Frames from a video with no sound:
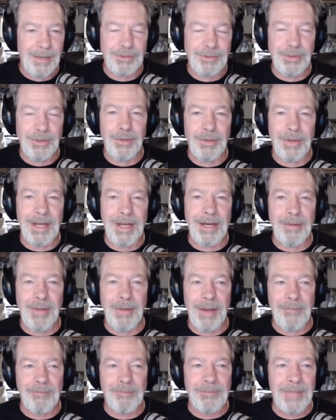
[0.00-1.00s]
So
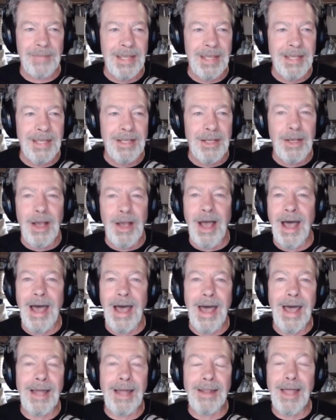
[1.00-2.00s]
anyway,
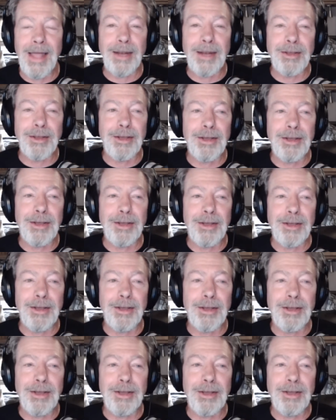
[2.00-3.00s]
a lot of good fun
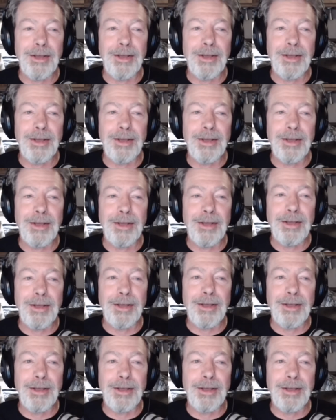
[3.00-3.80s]
things coming up, folks.